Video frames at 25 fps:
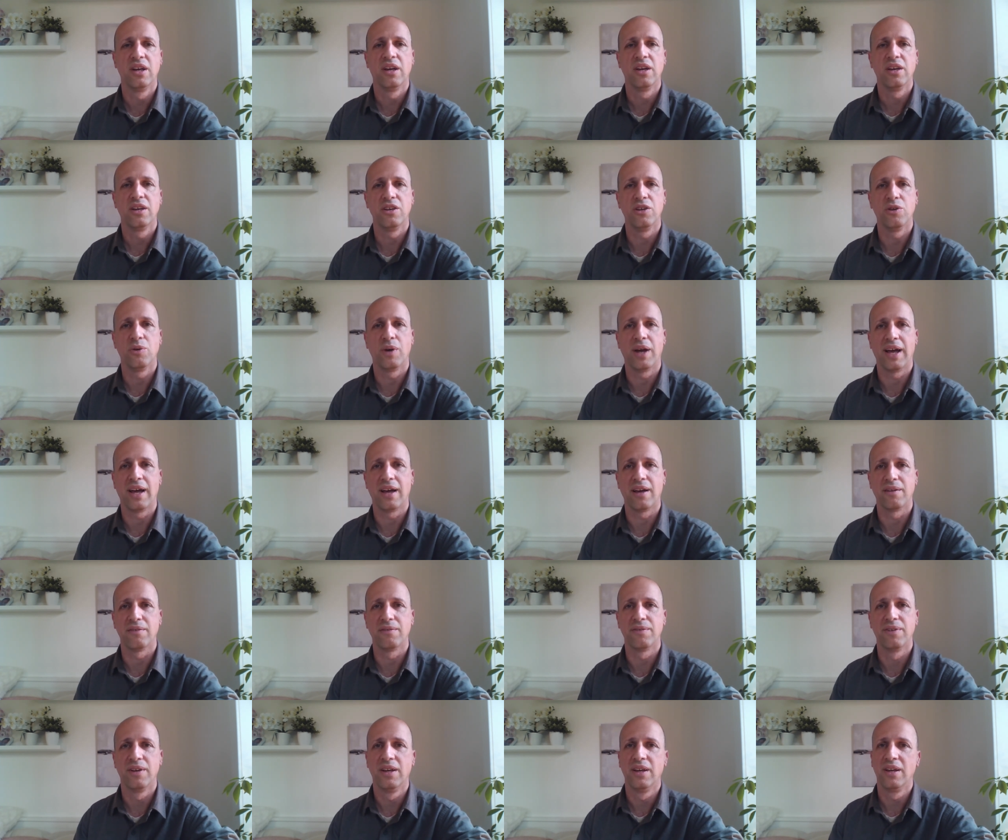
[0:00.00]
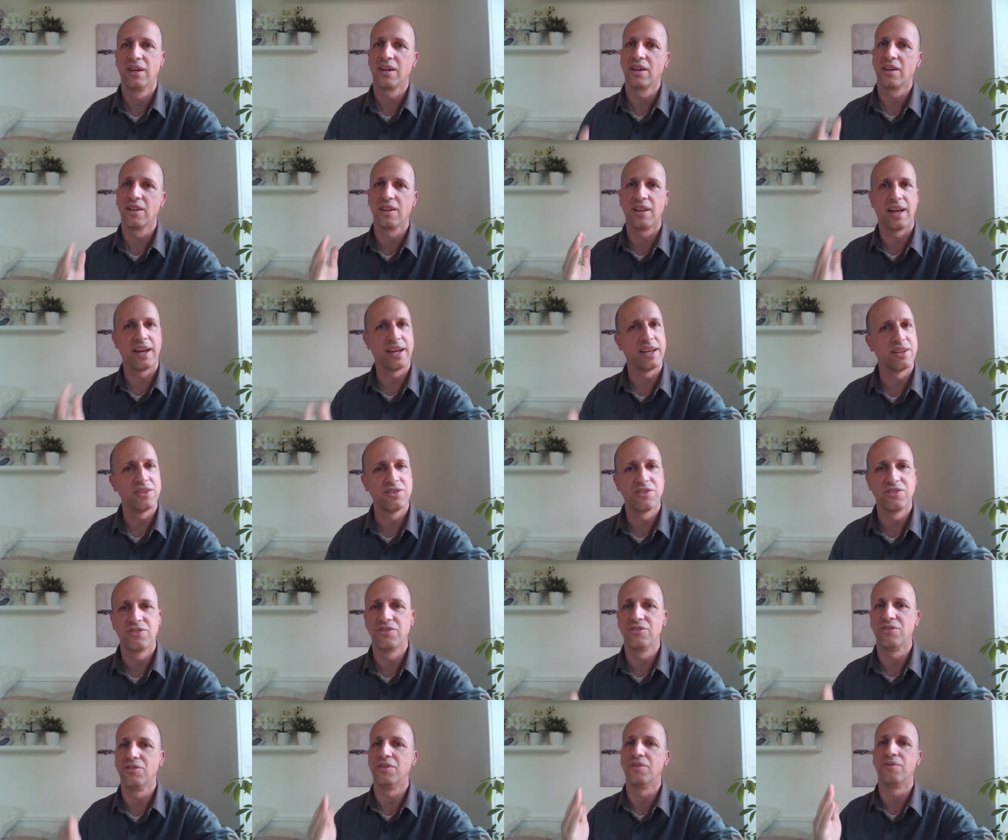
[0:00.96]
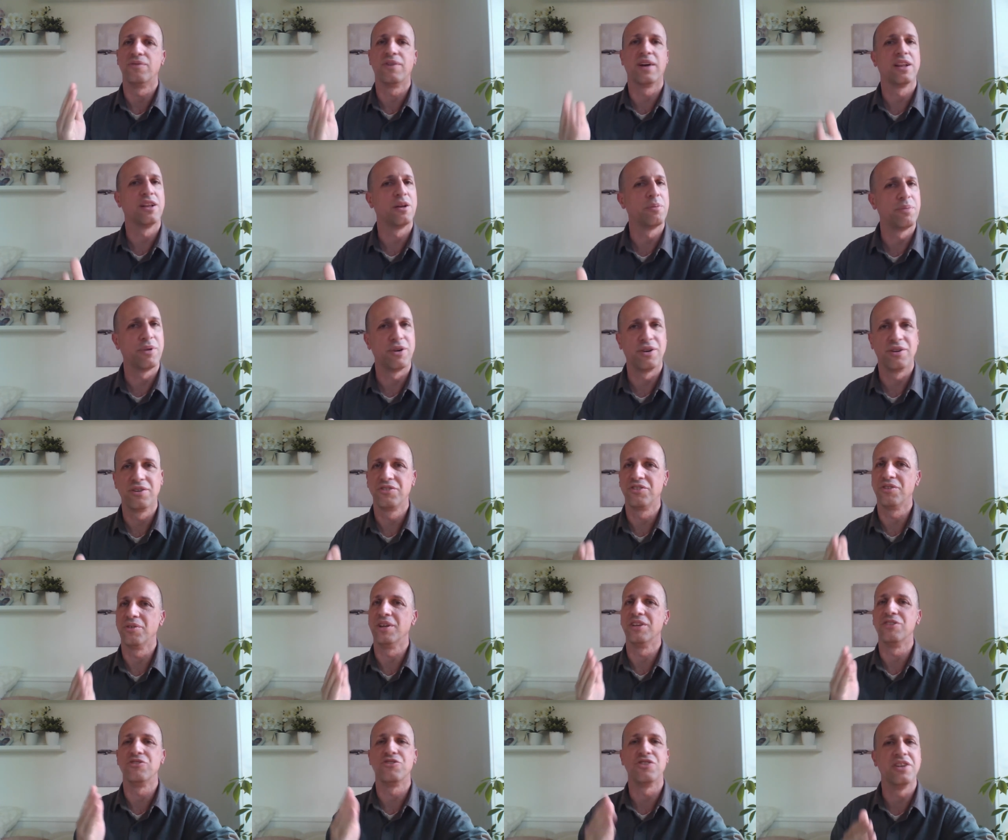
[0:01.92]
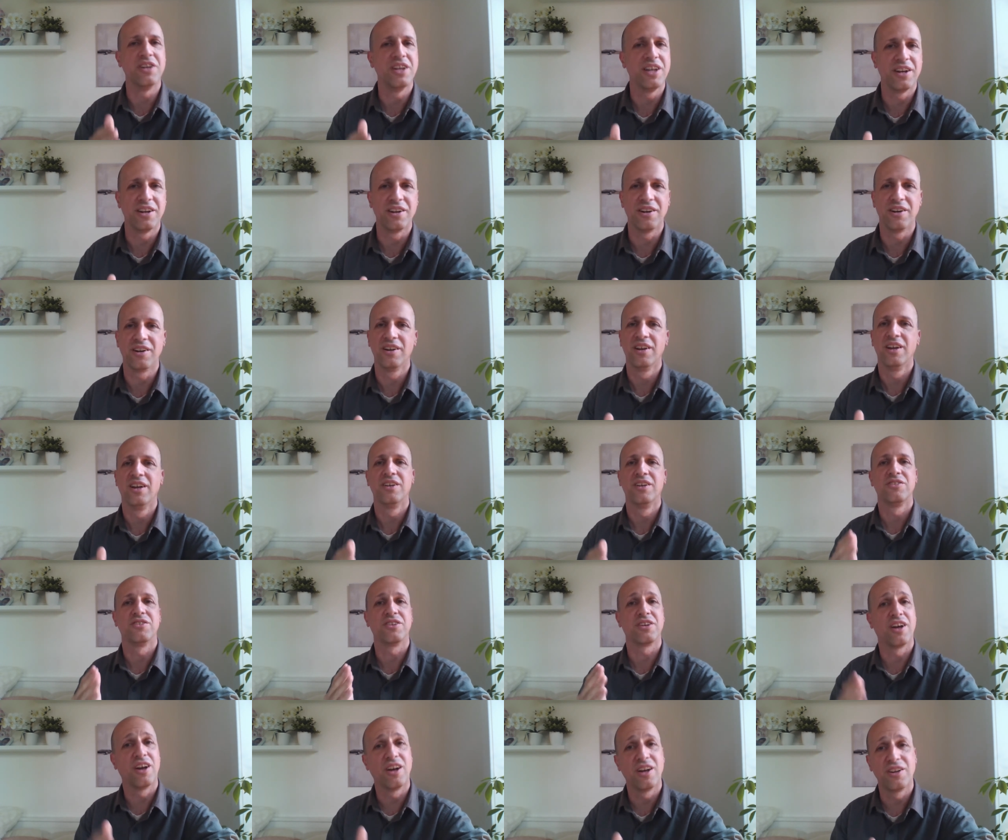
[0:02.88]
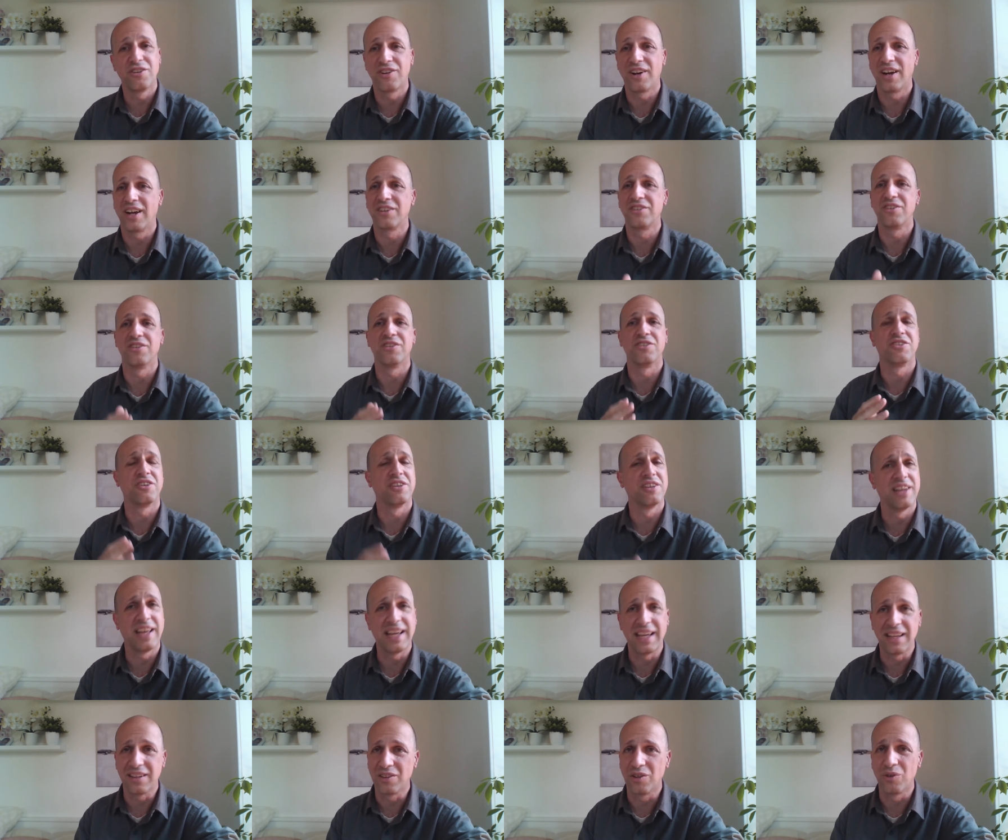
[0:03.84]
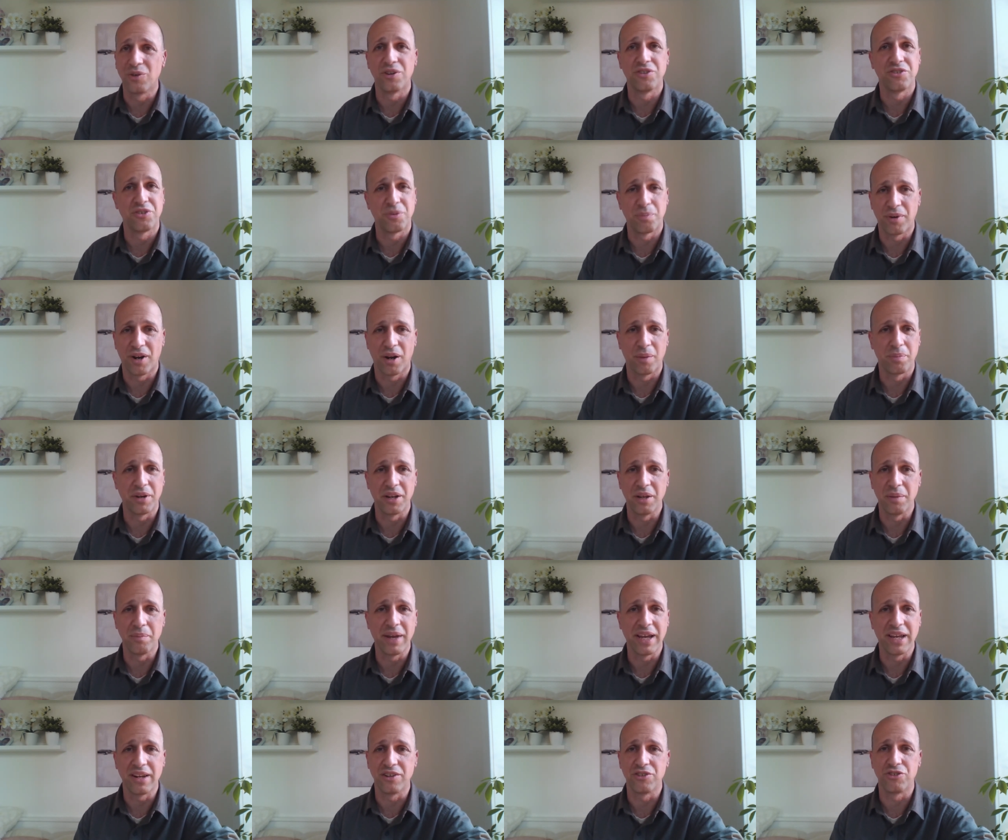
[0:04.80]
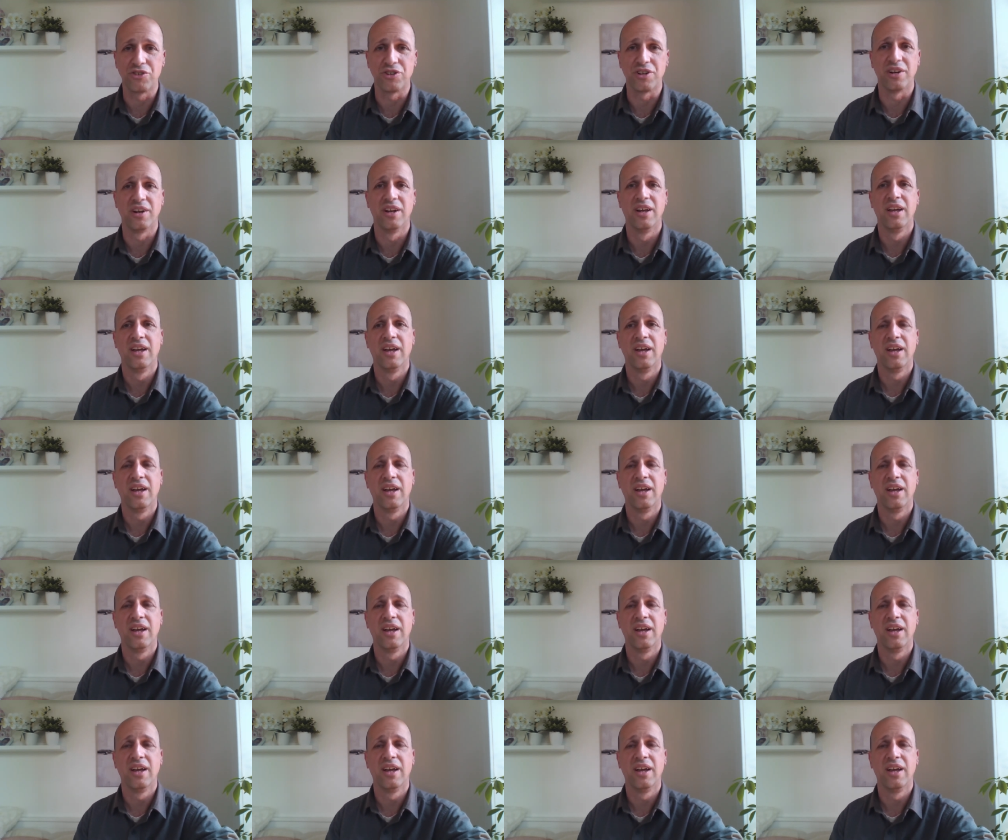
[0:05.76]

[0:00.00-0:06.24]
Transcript: You have client to developer to engineer to contractor to landlord to property manager.